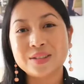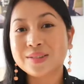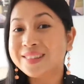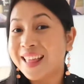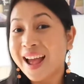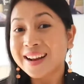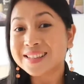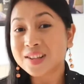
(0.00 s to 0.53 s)
So
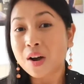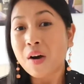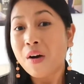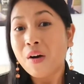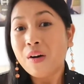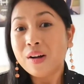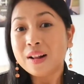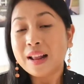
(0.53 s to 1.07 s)
that's
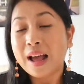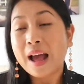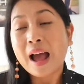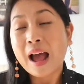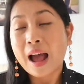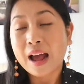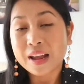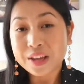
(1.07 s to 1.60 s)
all
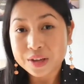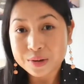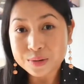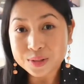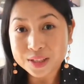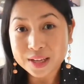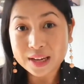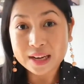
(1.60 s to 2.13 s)
I
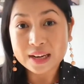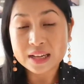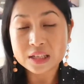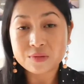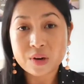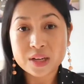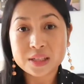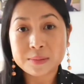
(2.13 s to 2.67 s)
use in
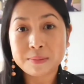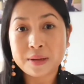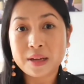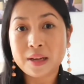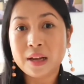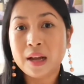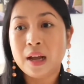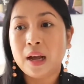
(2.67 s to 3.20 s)
this
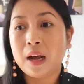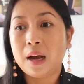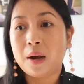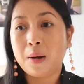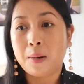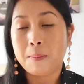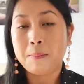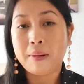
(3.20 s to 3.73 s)
recipe.
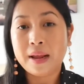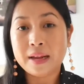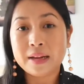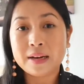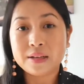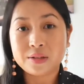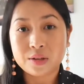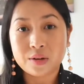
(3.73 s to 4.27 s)

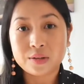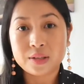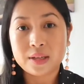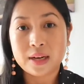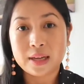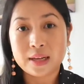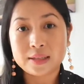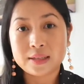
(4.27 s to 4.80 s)
Bacon is salty, like